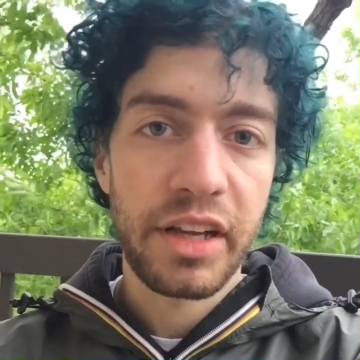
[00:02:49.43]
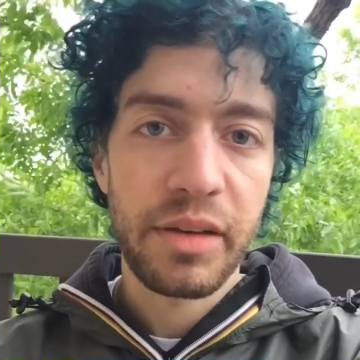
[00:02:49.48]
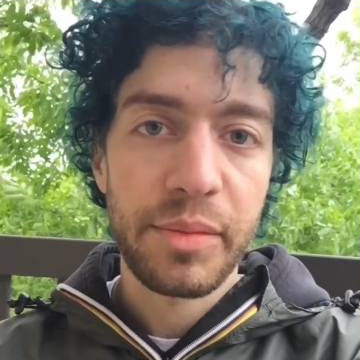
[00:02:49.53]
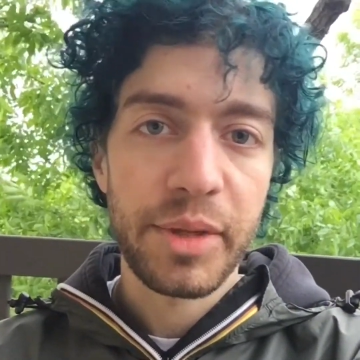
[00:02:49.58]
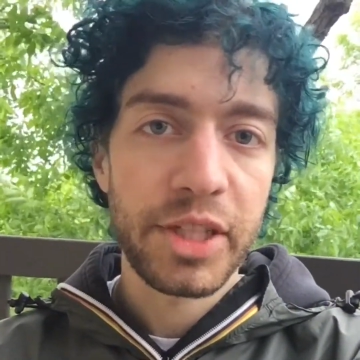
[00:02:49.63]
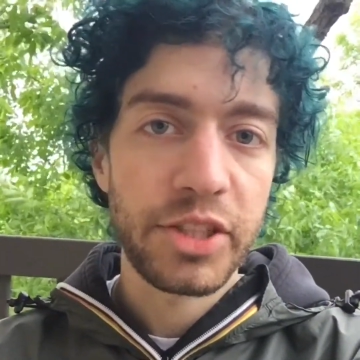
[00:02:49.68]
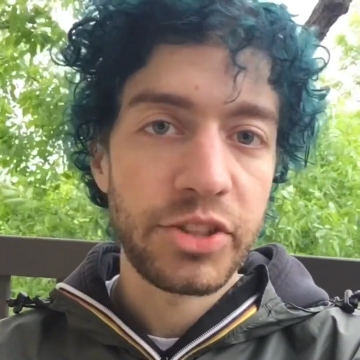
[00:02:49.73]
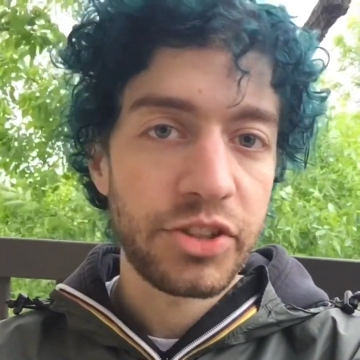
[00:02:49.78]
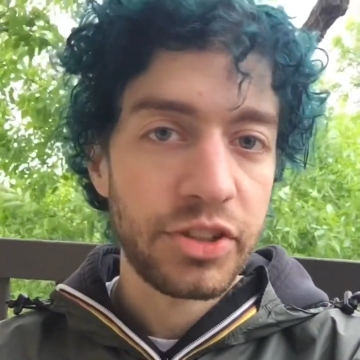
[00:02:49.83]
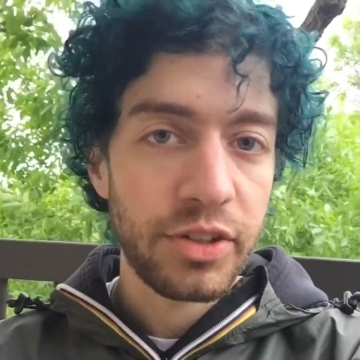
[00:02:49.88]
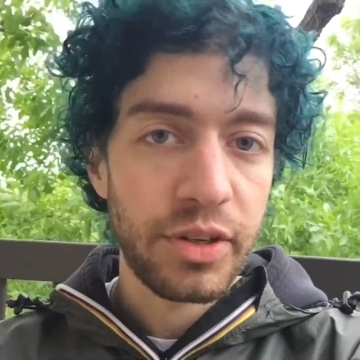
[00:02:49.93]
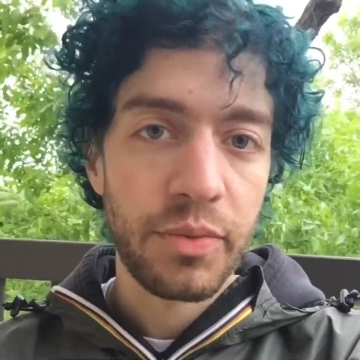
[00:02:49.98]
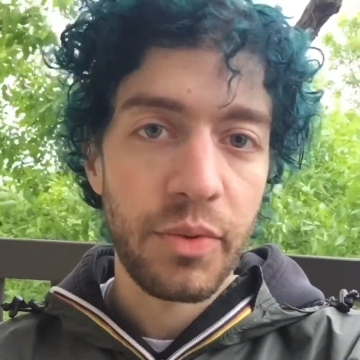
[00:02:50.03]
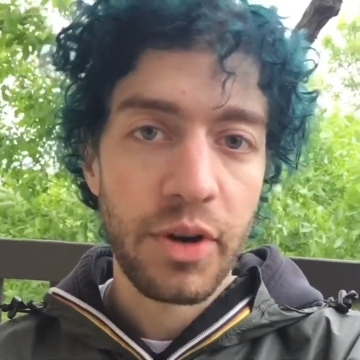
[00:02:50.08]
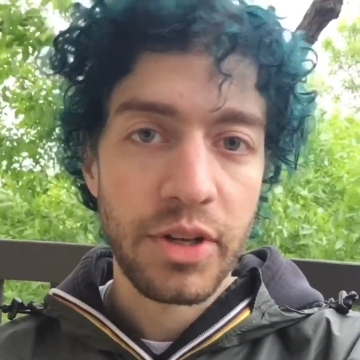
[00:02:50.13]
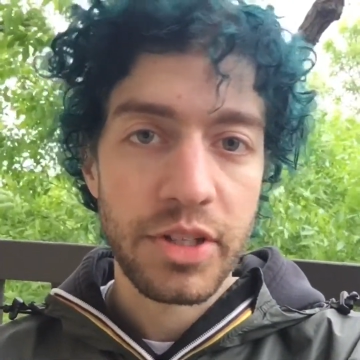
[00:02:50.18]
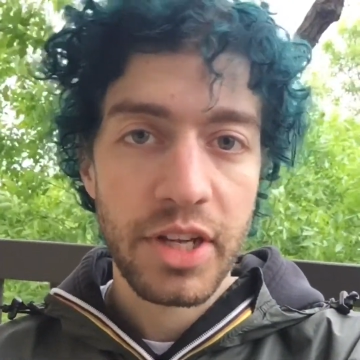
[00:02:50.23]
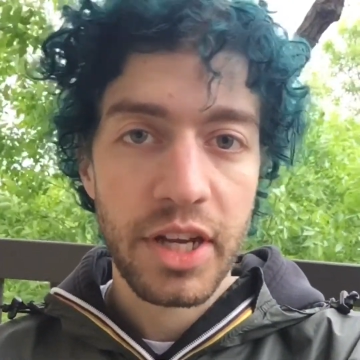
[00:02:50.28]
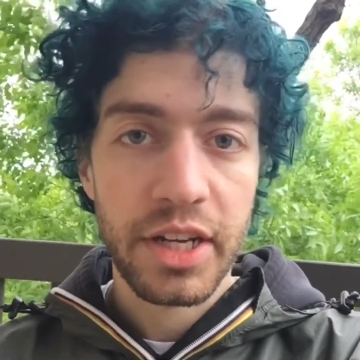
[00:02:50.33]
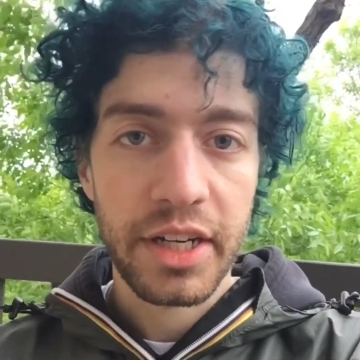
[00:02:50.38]
an image
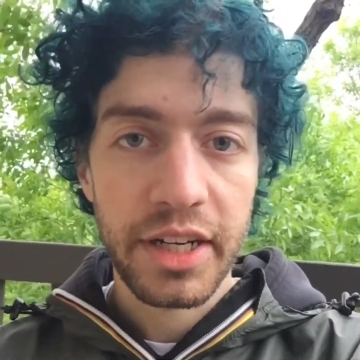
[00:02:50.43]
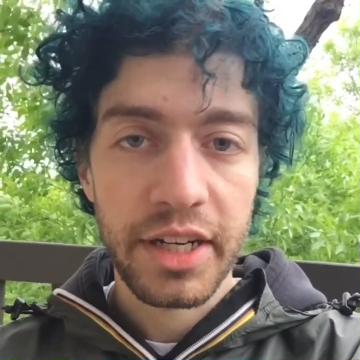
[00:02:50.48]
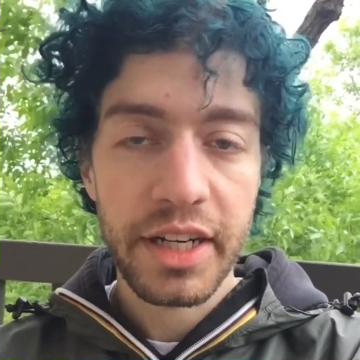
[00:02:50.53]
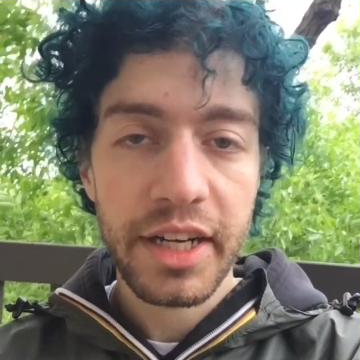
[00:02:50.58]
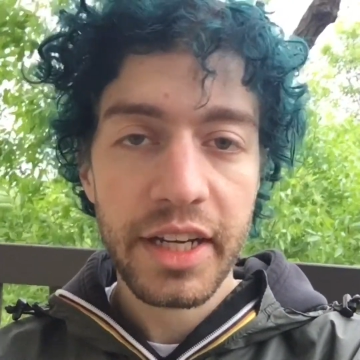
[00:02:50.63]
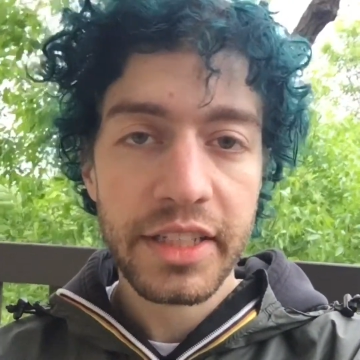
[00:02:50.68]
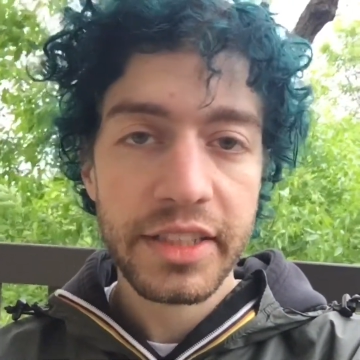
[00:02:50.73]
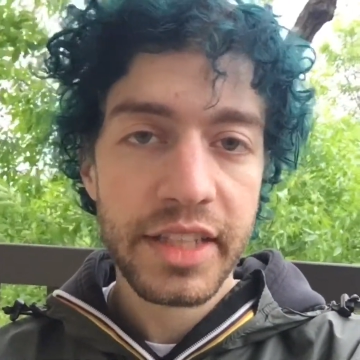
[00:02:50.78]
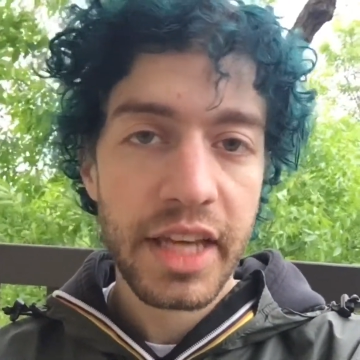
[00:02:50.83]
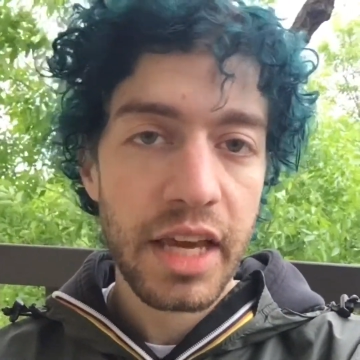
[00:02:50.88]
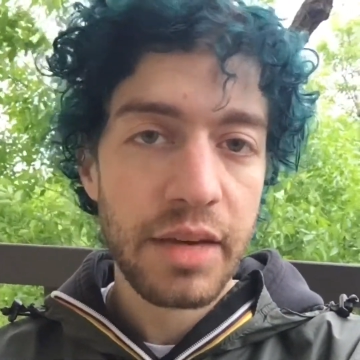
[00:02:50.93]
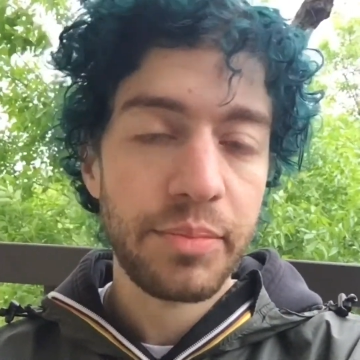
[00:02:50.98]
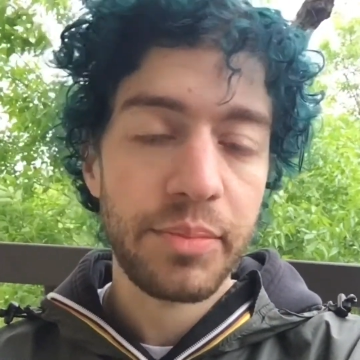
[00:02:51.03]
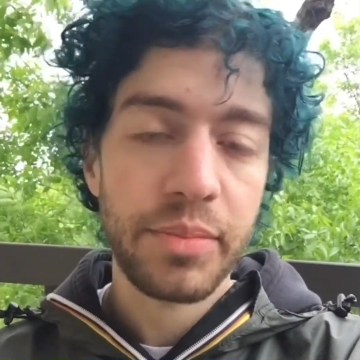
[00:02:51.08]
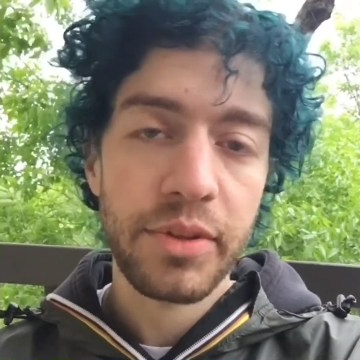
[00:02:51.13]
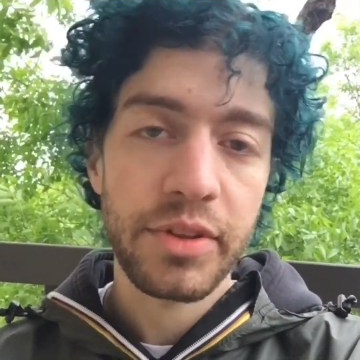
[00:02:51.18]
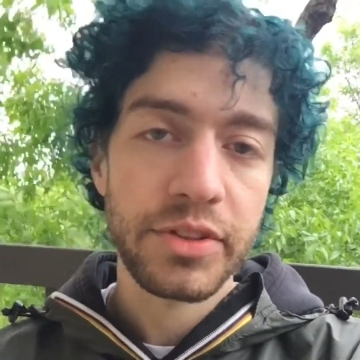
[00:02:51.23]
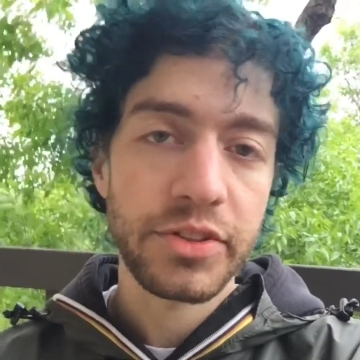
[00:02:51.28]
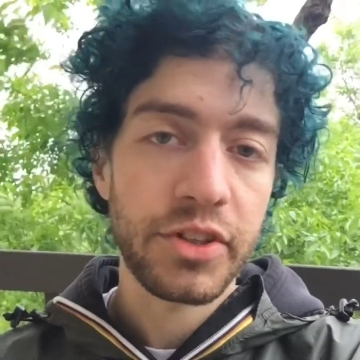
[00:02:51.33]
and worked on it in Inkscape.